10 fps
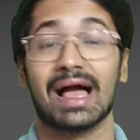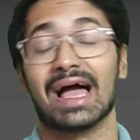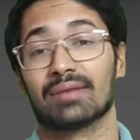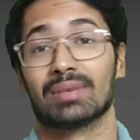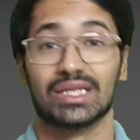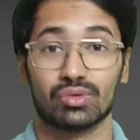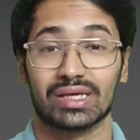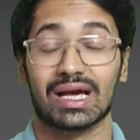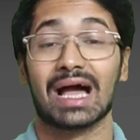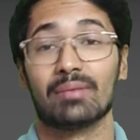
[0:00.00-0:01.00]
And by the
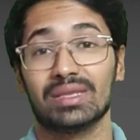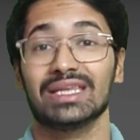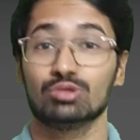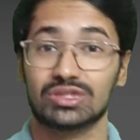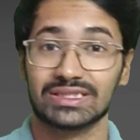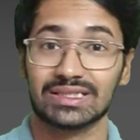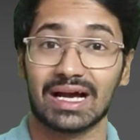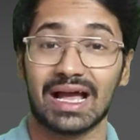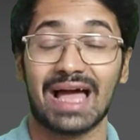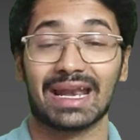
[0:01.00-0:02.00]
way, I have been
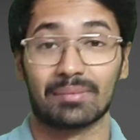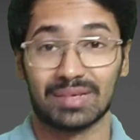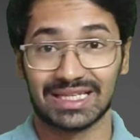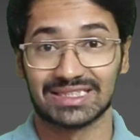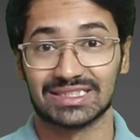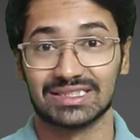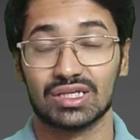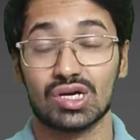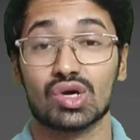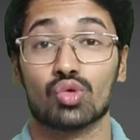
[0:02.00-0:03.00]
using an
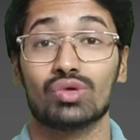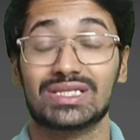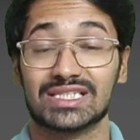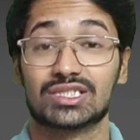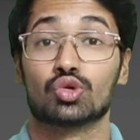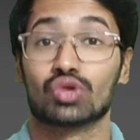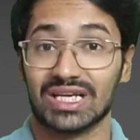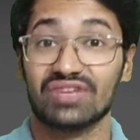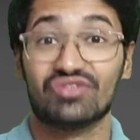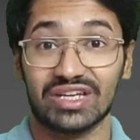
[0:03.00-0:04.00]
application which is
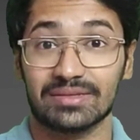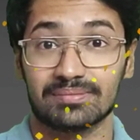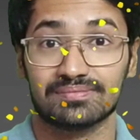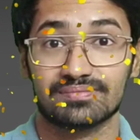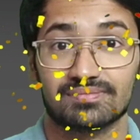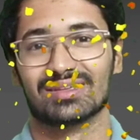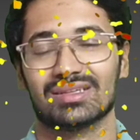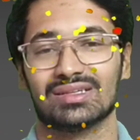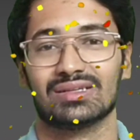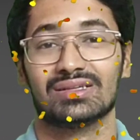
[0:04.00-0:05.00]
totally free,
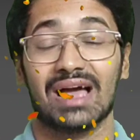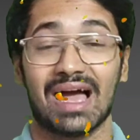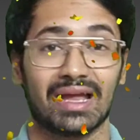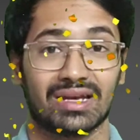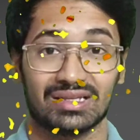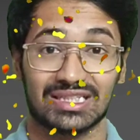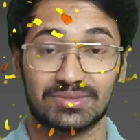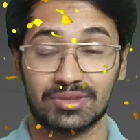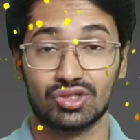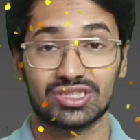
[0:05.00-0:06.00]
and this
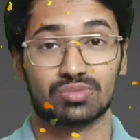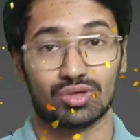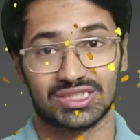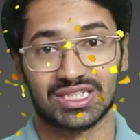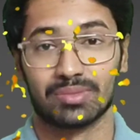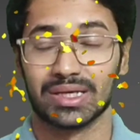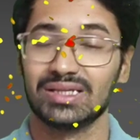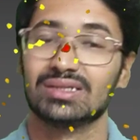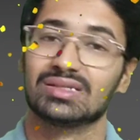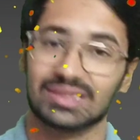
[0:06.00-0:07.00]
video is sponsored by
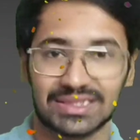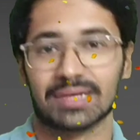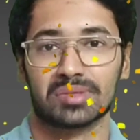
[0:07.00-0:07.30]
this